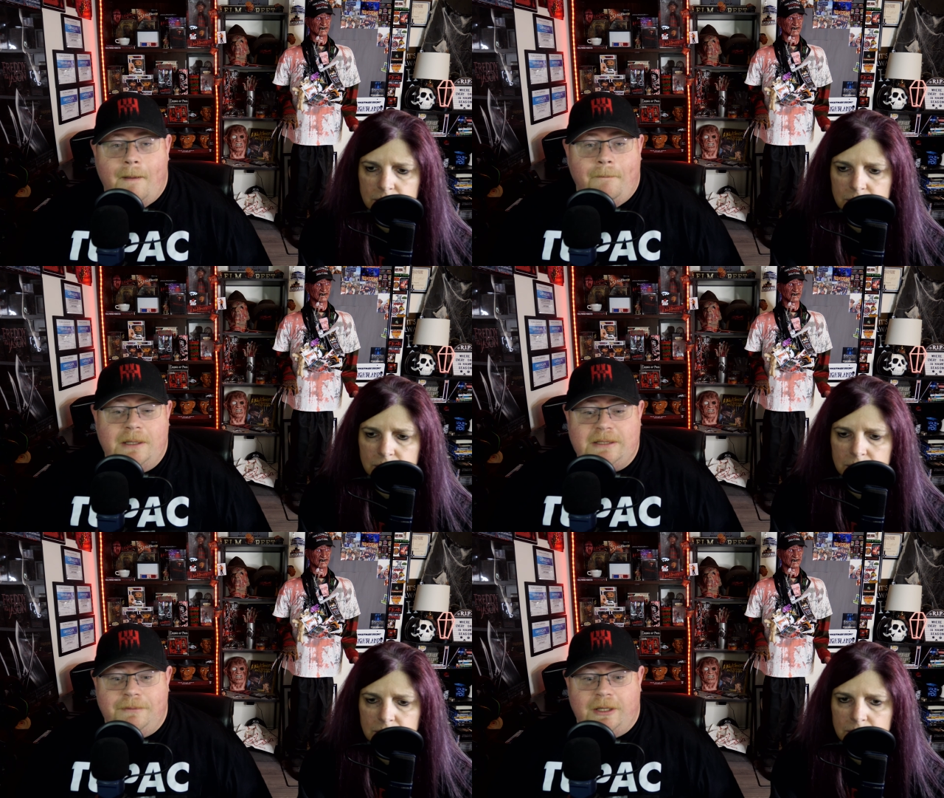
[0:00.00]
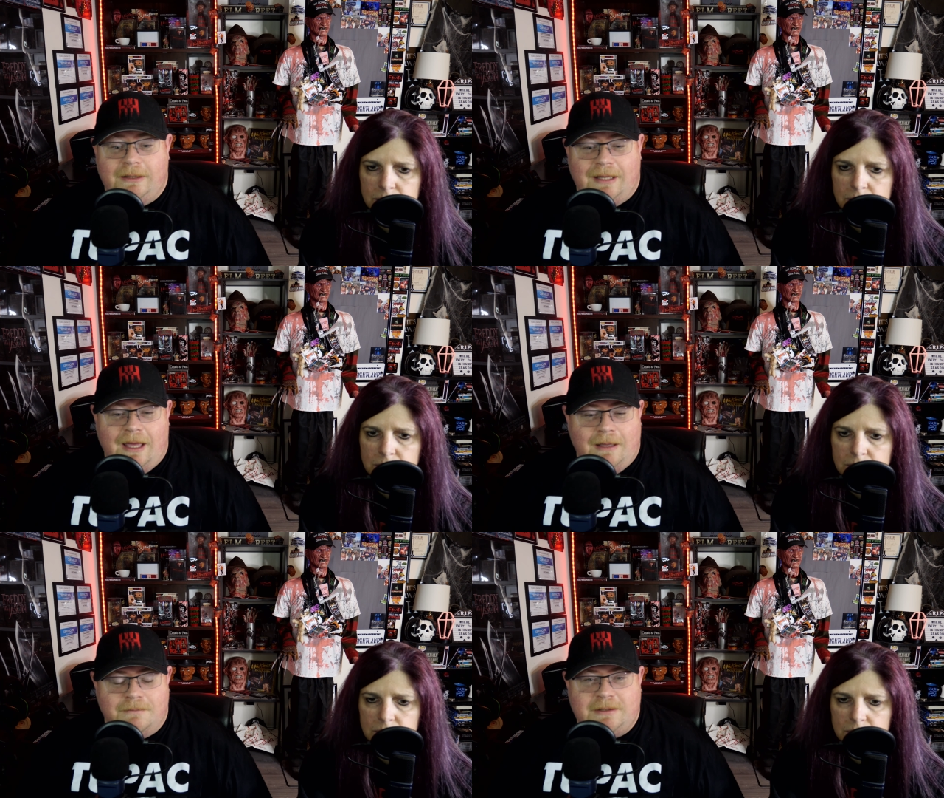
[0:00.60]
Speaker 1: But it's going to be a good
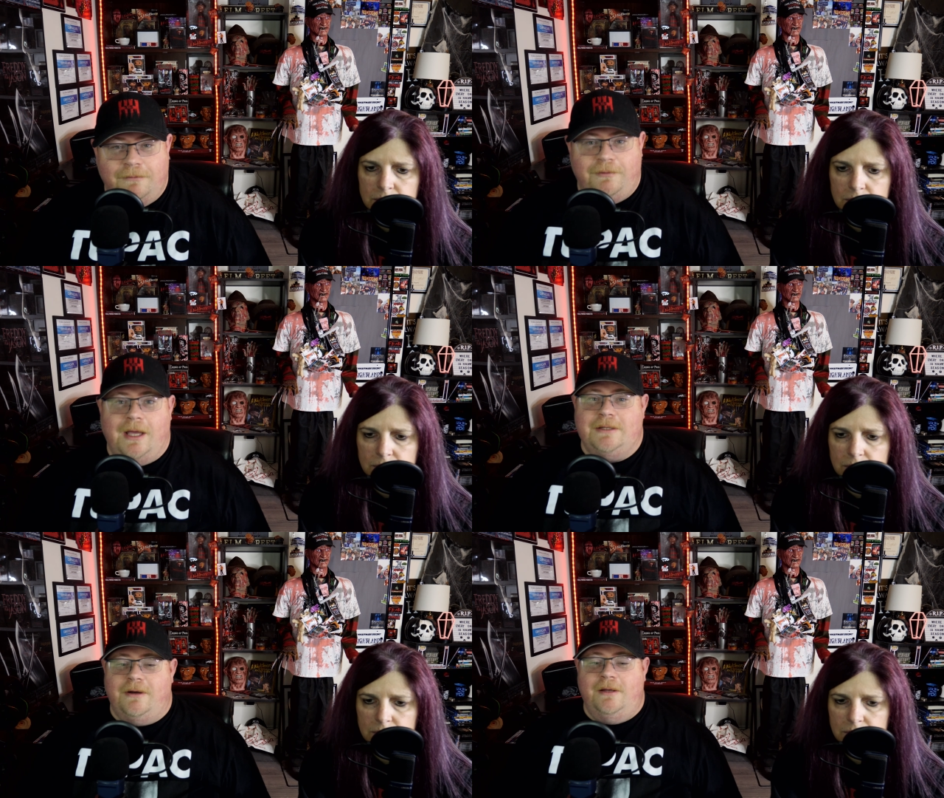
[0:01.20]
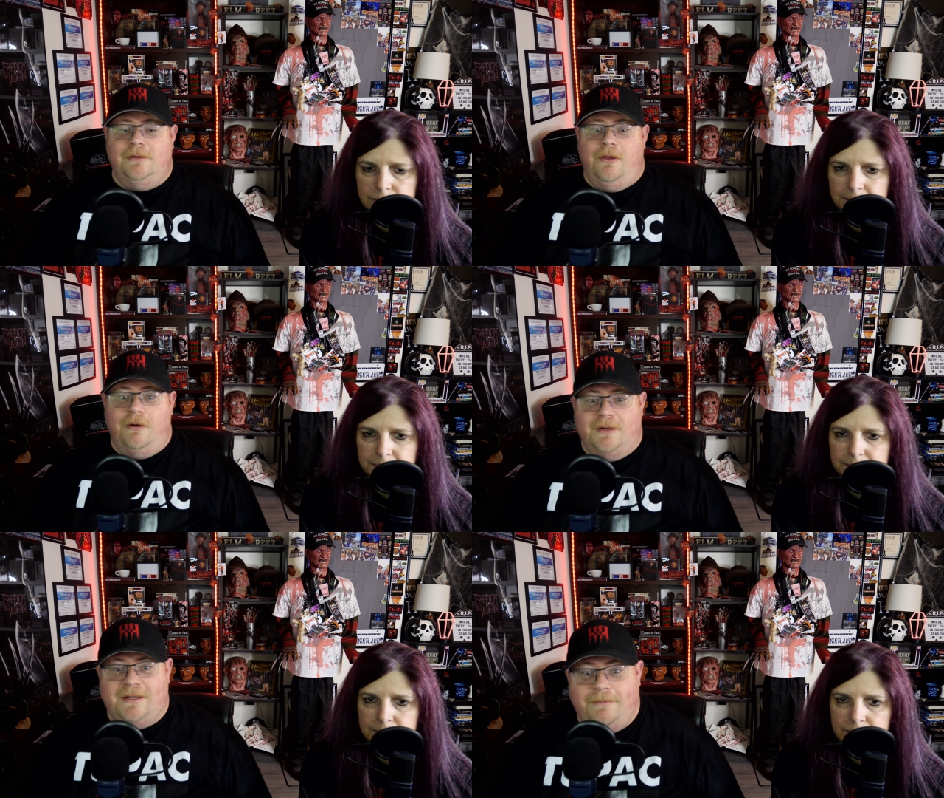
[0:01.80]
time. So if you guys are heading to
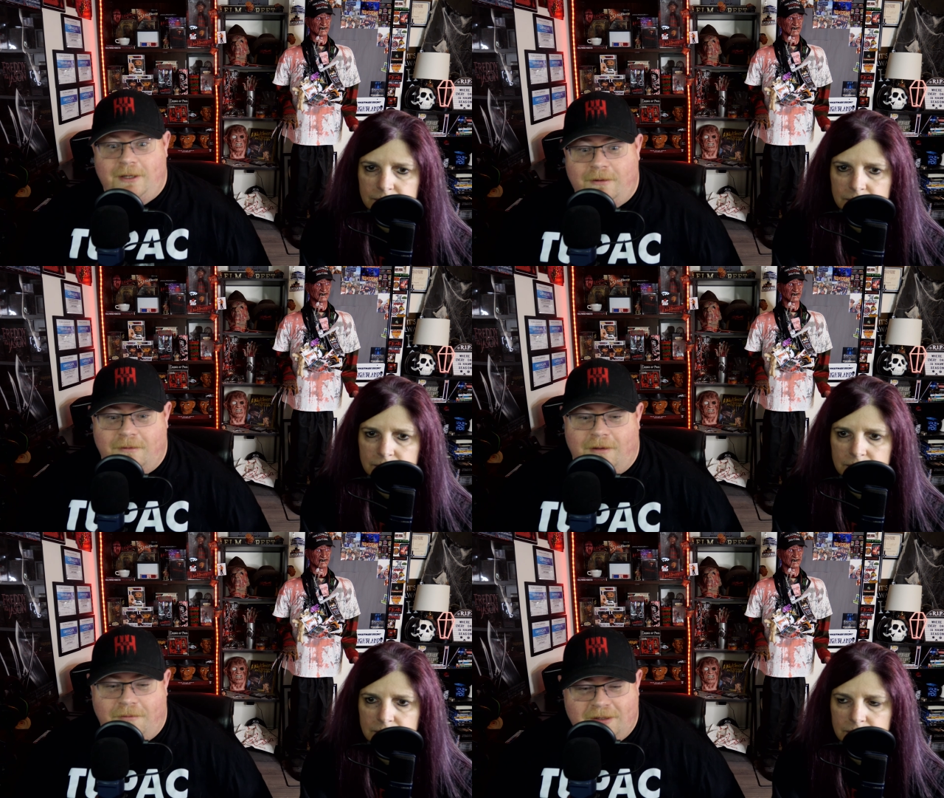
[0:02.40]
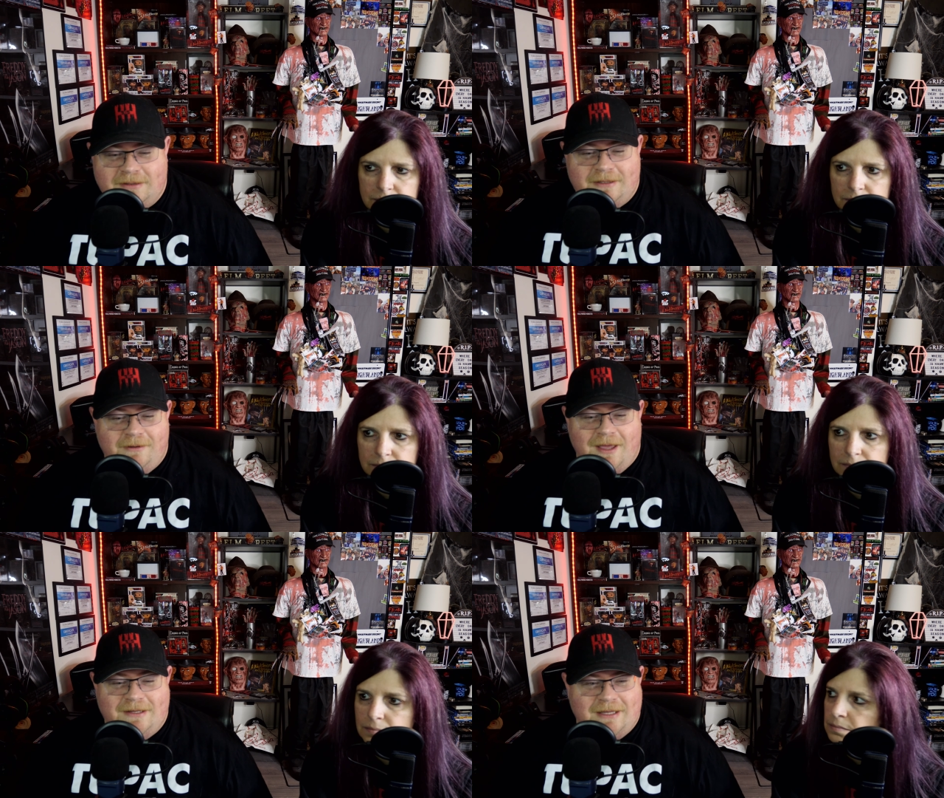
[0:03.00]
Laurels, let me know. I want to see you
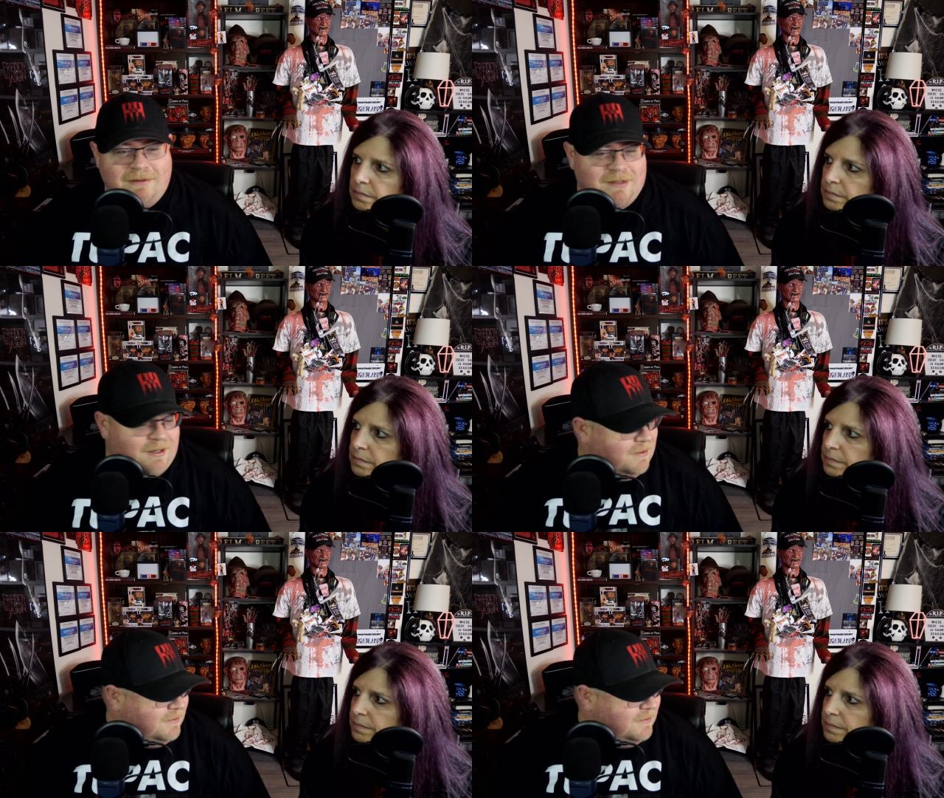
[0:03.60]
guys out there.